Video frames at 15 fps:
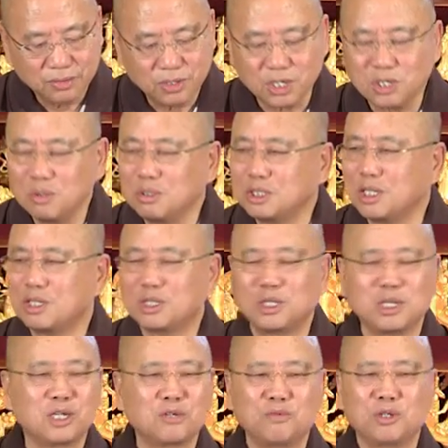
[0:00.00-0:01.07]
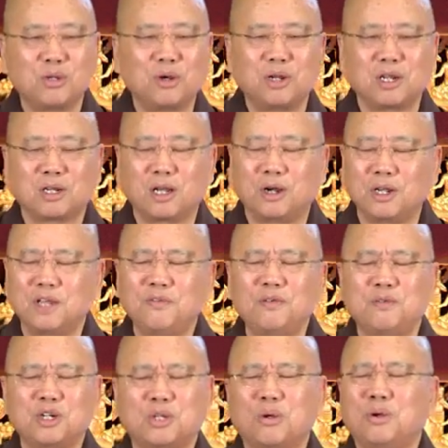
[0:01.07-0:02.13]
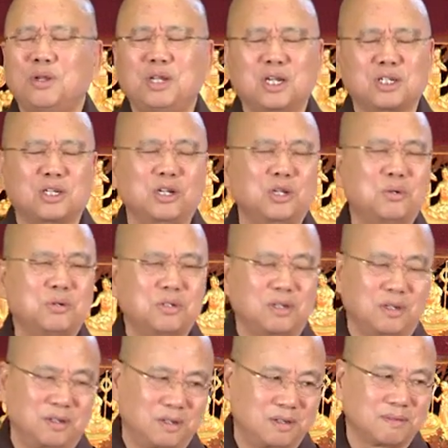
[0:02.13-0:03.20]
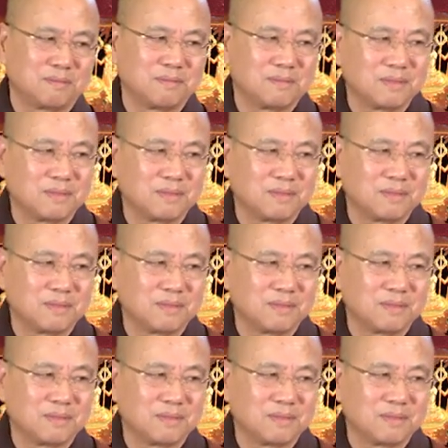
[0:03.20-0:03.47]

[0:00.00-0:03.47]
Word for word: There's no such thing as returning now. Even returning is a nuisance.